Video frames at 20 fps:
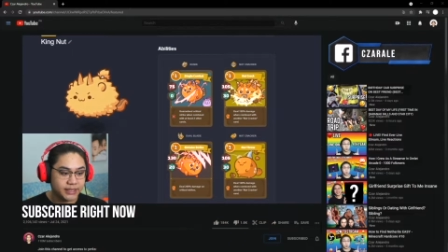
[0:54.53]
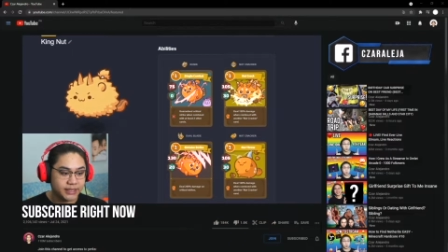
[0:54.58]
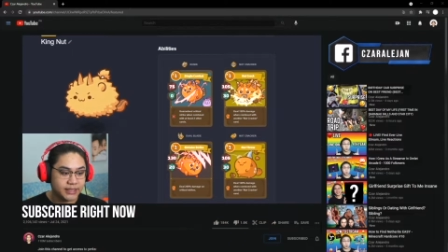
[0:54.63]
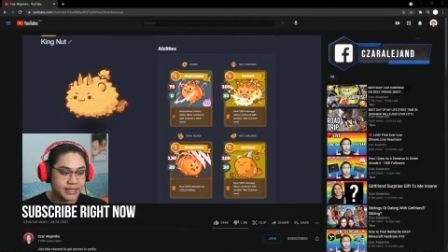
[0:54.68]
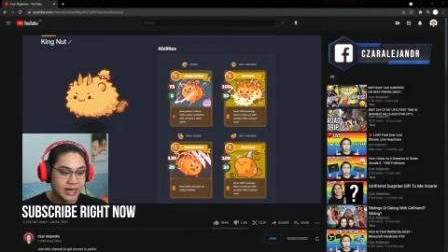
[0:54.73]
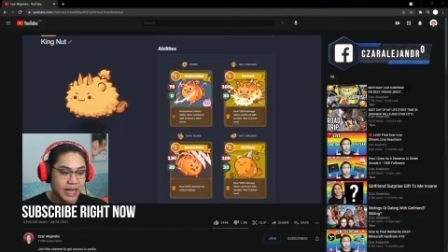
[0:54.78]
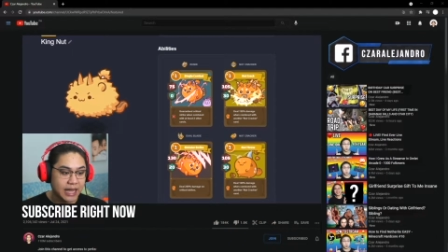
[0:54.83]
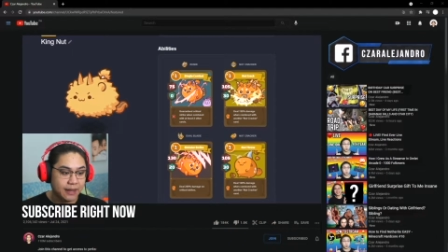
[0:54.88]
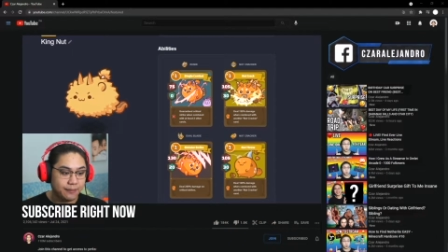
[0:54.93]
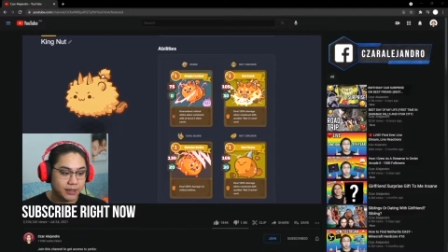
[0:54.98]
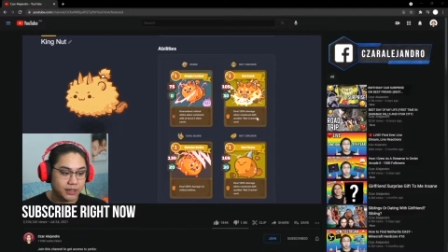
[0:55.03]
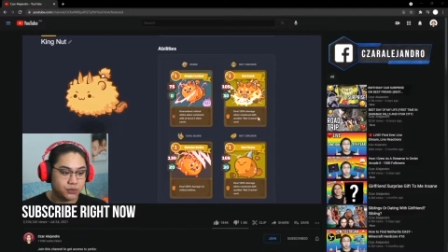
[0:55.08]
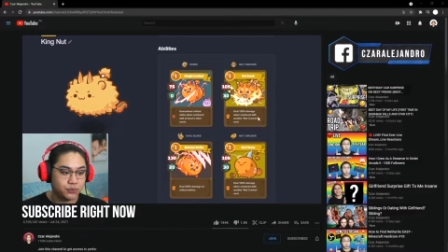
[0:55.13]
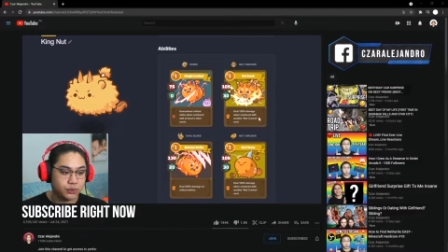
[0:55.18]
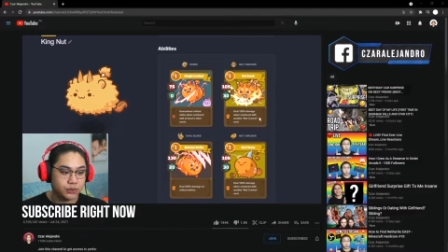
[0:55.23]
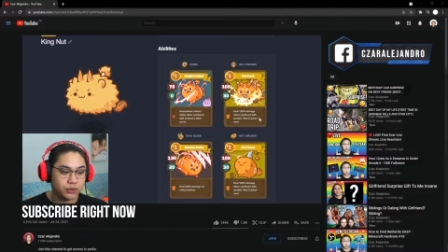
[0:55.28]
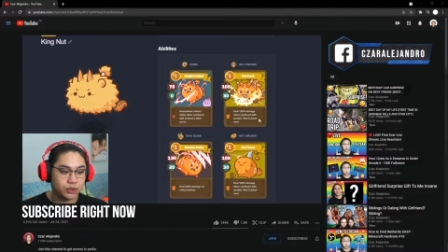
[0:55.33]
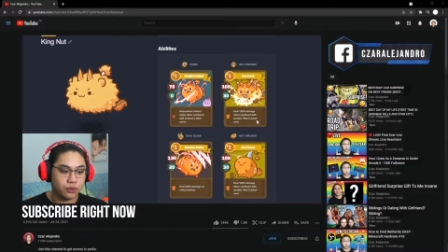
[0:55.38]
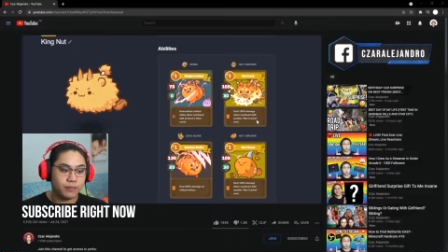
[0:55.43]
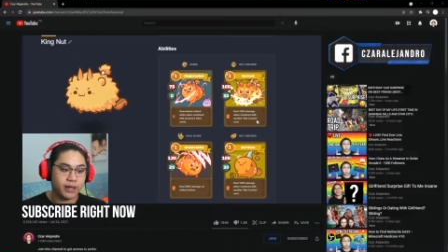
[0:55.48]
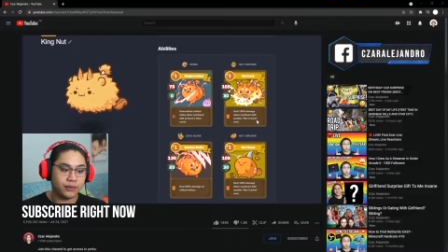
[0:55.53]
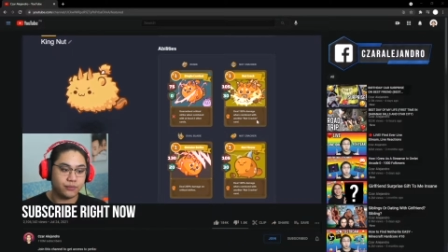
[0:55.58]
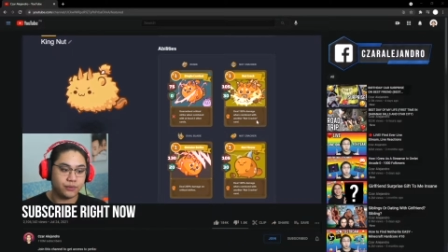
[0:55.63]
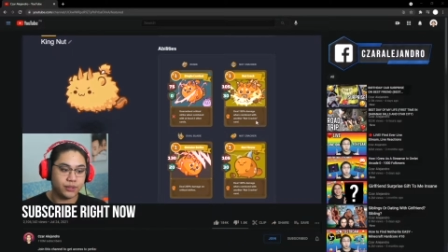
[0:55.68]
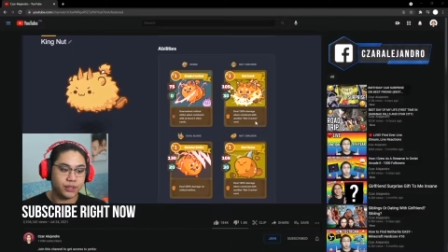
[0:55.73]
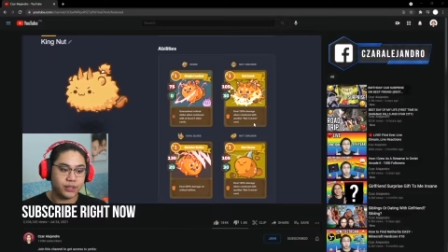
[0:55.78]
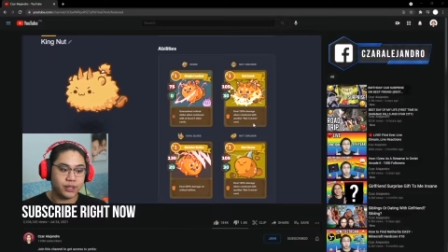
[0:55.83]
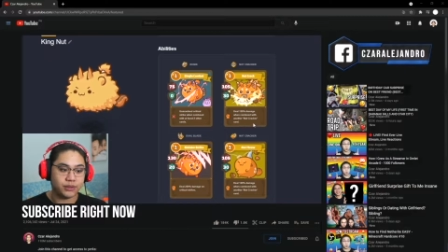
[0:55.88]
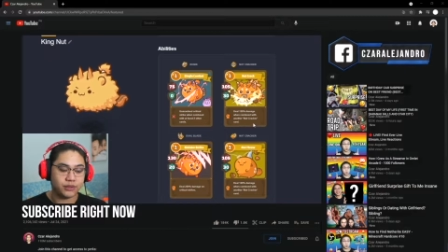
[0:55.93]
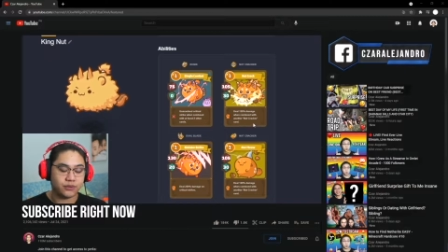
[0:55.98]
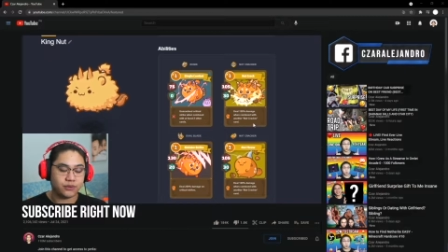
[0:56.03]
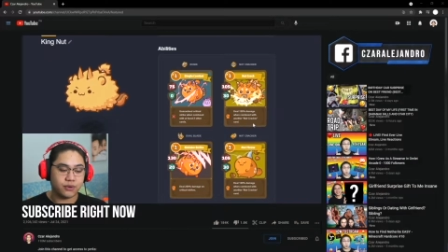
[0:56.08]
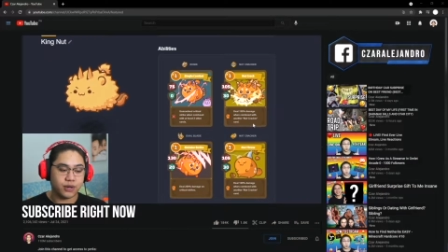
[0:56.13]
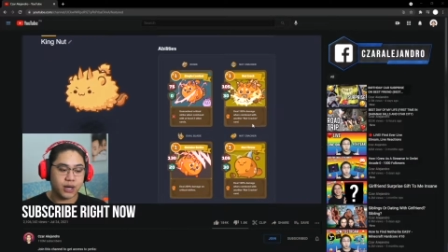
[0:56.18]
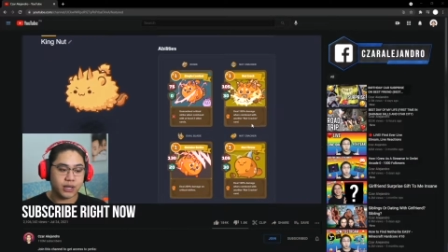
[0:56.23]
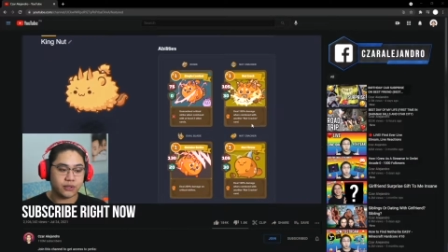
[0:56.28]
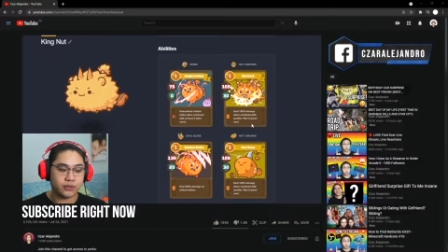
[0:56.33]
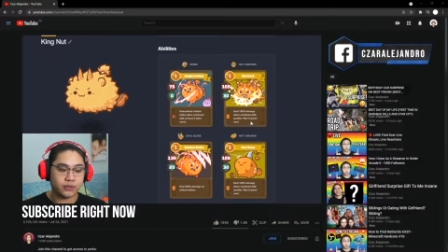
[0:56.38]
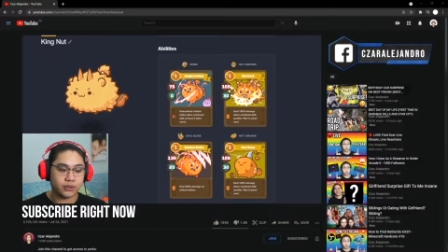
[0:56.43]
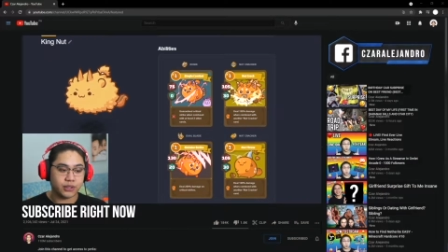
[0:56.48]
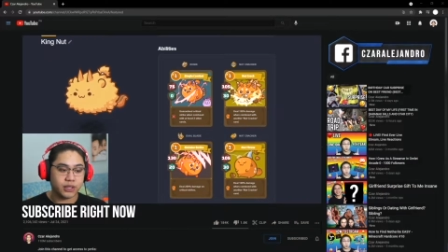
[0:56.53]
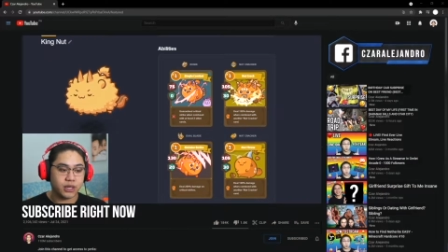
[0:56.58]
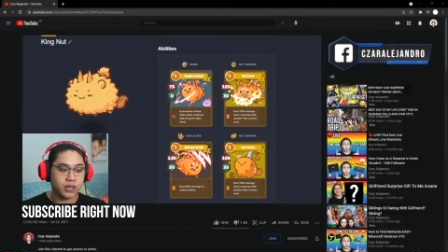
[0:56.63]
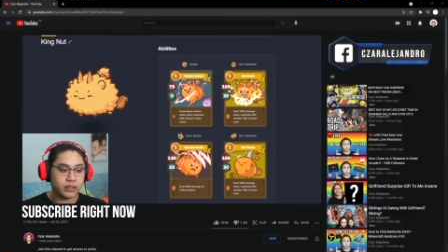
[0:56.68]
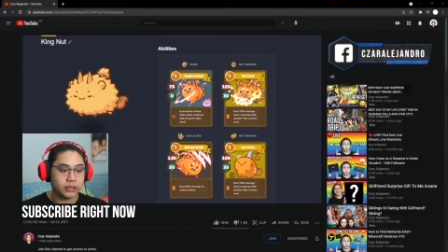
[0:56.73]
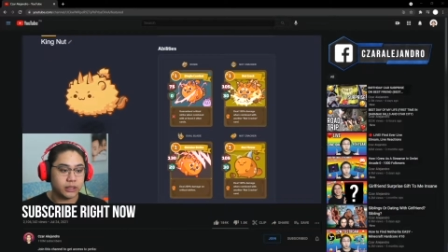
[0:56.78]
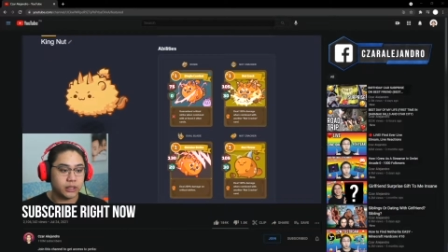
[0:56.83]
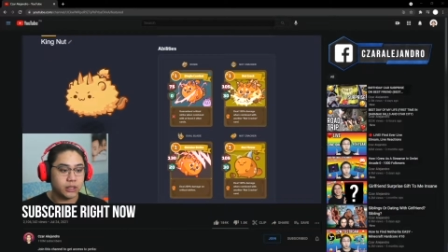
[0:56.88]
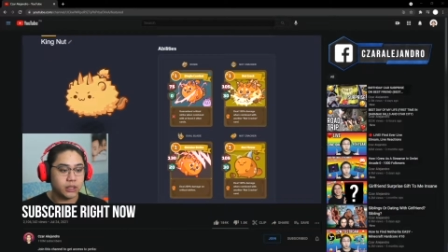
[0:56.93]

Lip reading: damage when combined with a Nutcracker card.